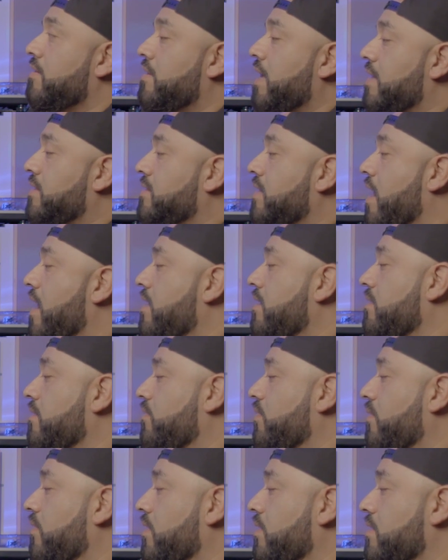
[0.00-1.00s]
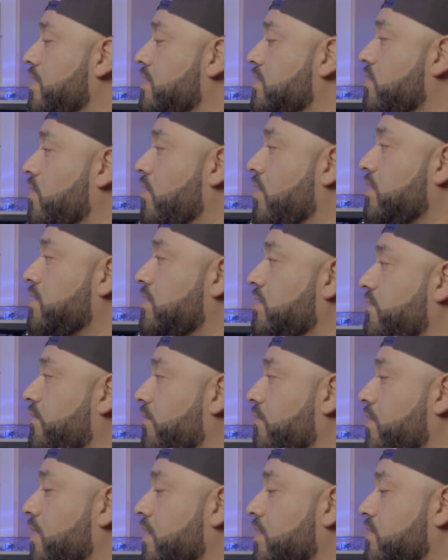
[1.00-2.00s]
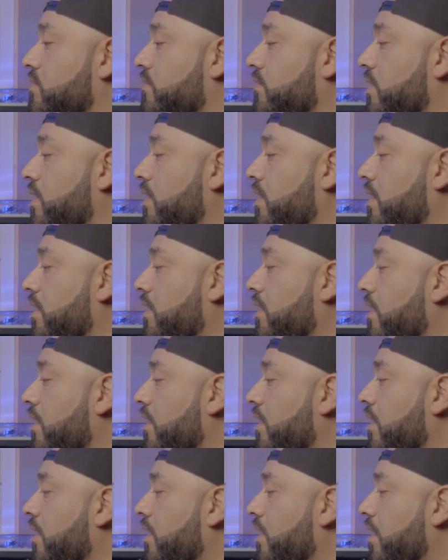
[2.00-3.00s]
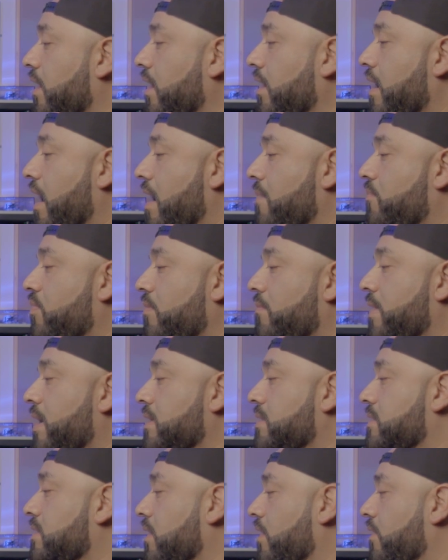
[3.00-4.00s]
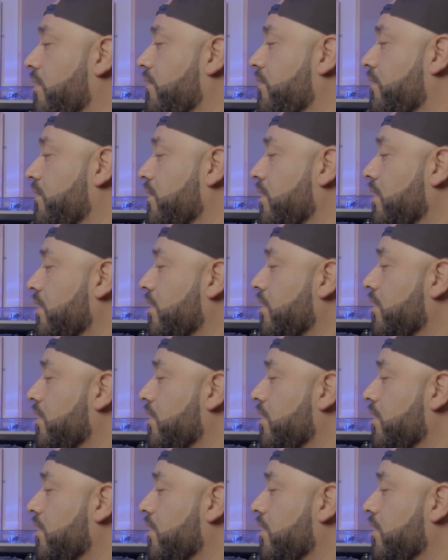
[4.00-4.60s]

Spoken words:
That's kind of the point of these courses for me, is really like I put myself